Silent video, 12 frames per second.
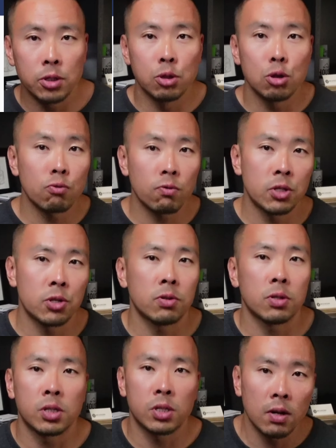do return
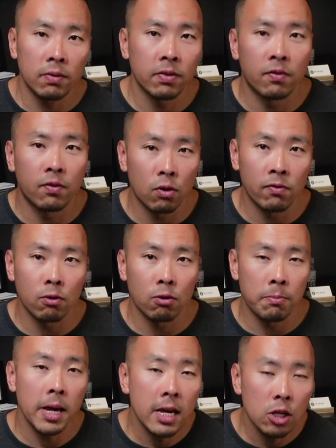a soft 404
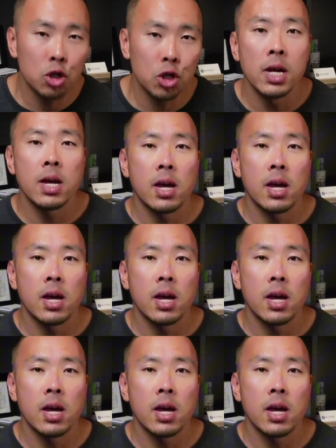page,